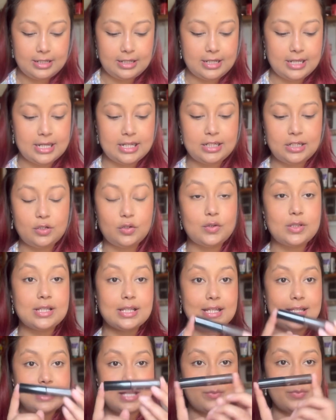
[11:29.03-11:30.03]
it
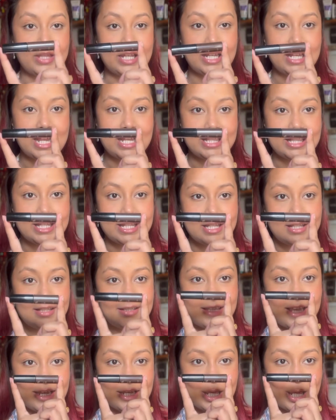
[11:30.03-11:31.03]
looks something like
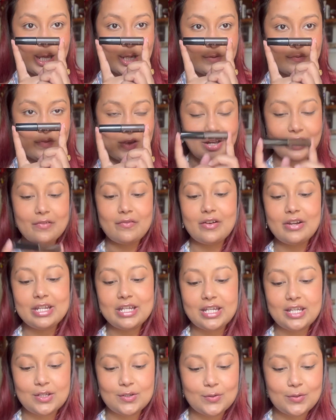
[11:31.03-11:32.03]
this. Again, very, very
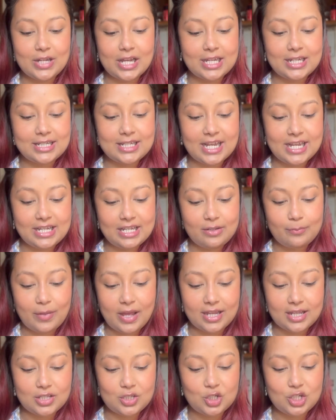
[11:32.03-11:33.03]
cute and tiny
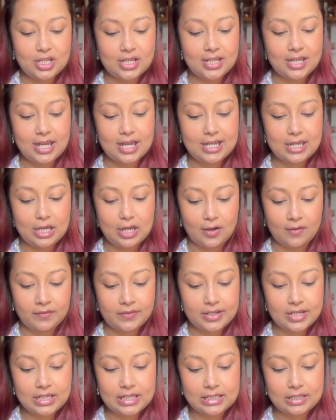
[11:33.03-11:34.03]
packaging. I love
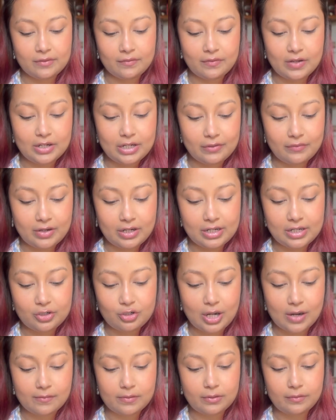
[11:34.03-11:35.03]
it. Very, very
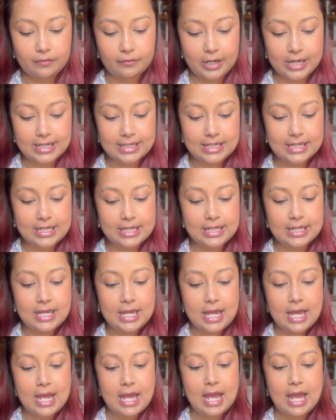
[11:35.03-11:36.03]
travel friendly,
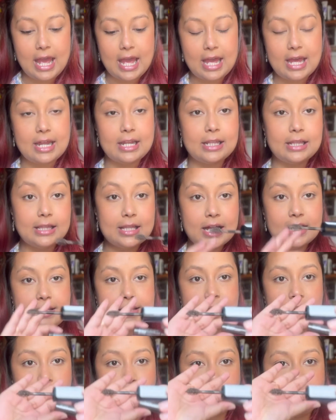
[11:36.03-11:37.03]
and
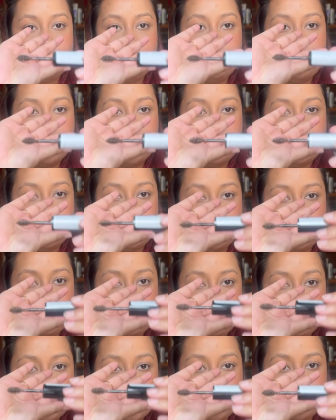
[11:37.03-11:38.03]
that's how the
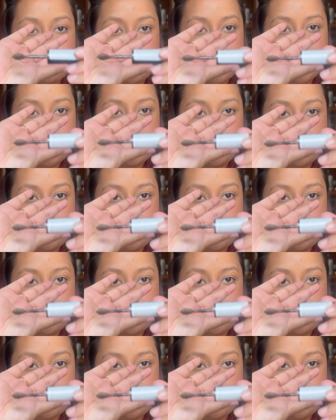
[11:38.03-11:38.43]
brush